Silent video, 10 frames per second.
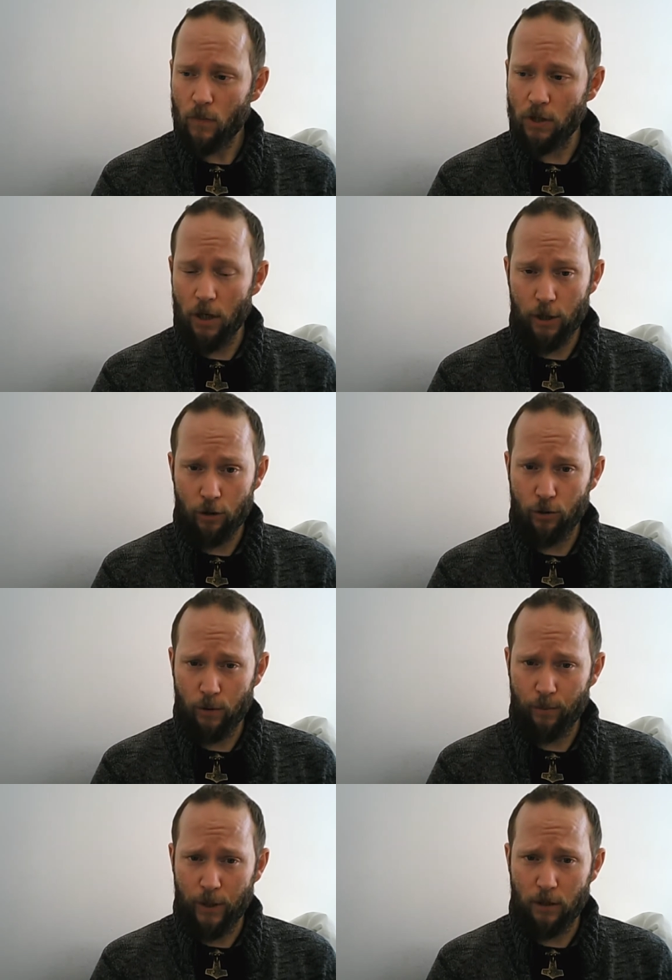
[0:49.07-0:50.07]
Dr.
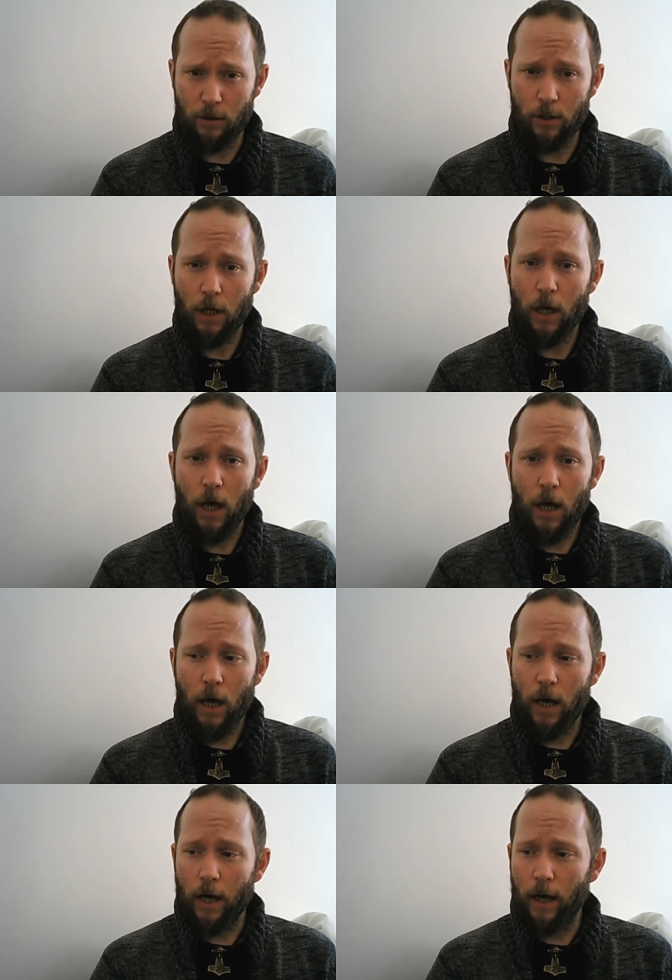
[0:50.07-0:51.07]
Jordan Peterson.
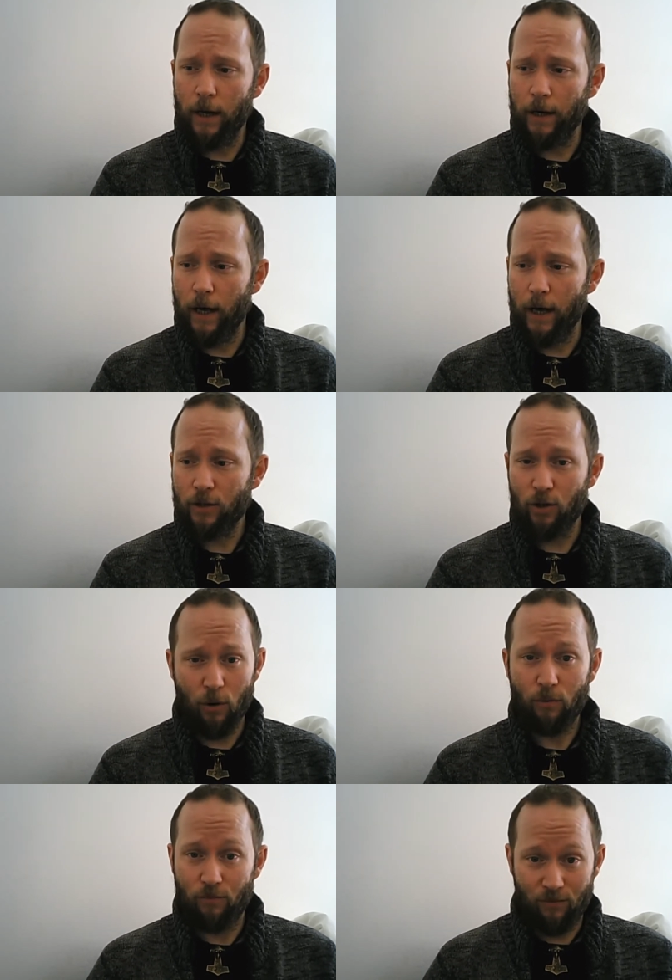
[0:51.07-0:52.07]
And uh,
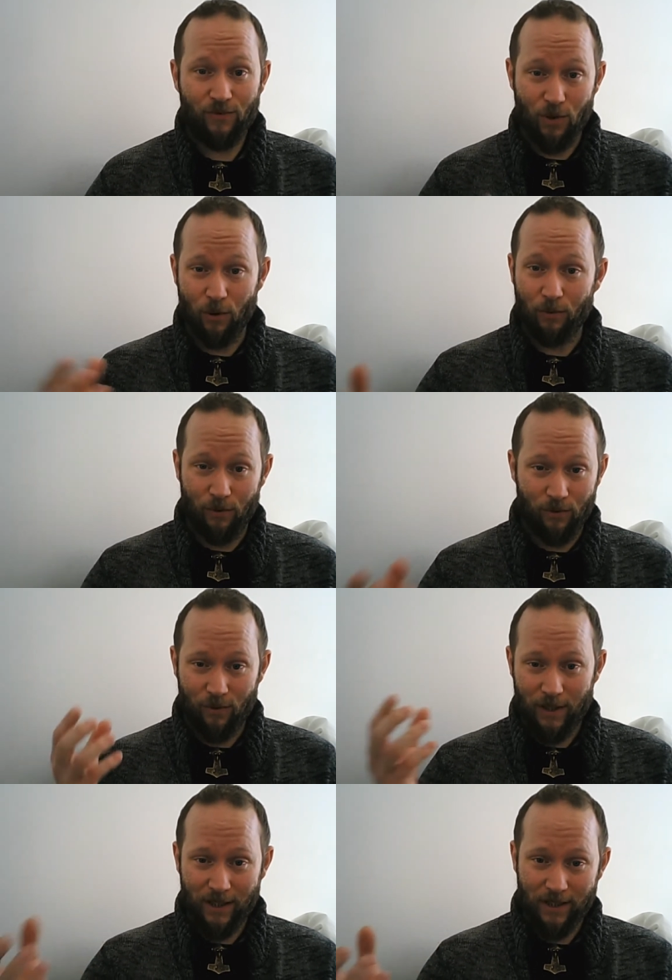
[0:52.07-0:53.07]
so, so
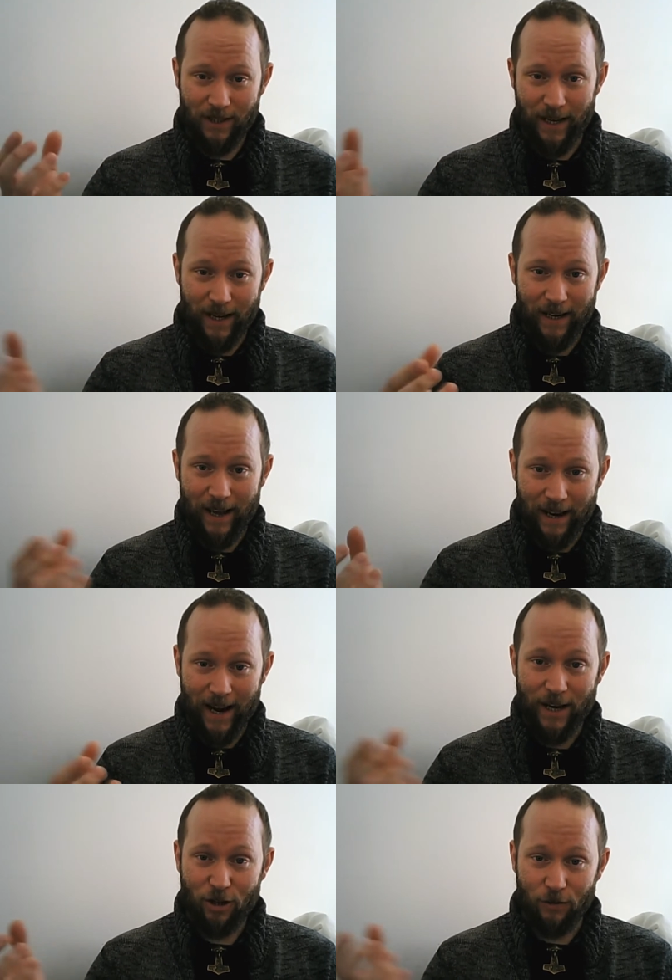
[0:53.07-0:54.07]
this is a, a
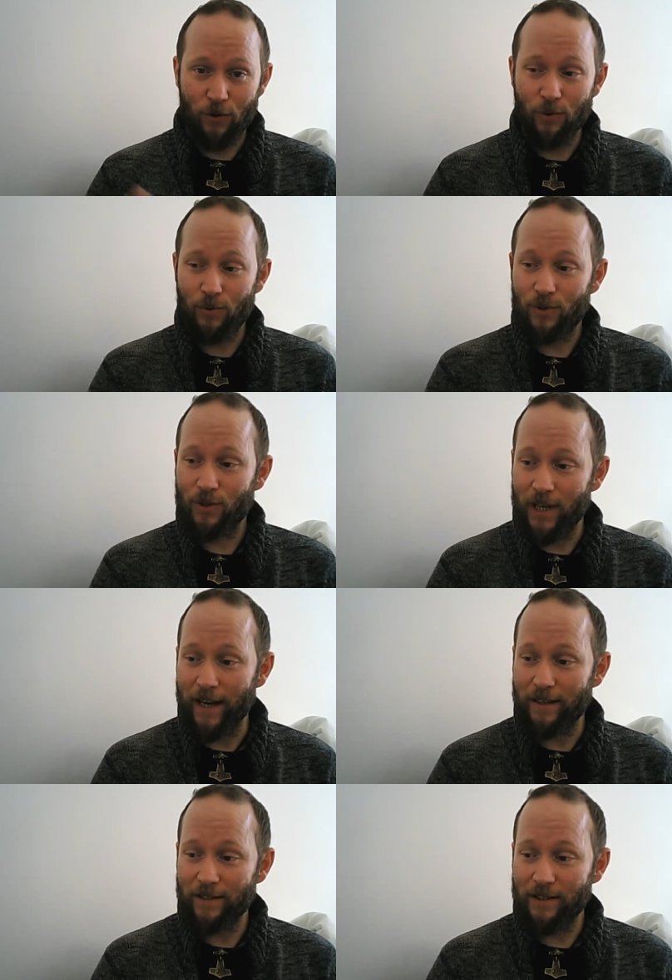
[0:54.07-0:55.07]
clash of two
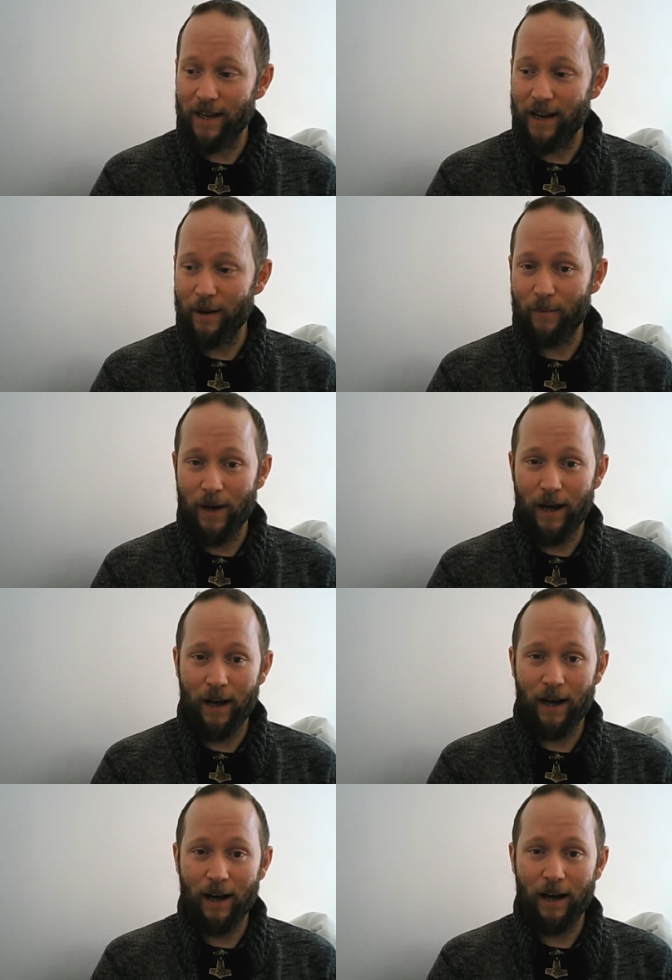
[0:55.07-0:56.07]
titans that I'm uh,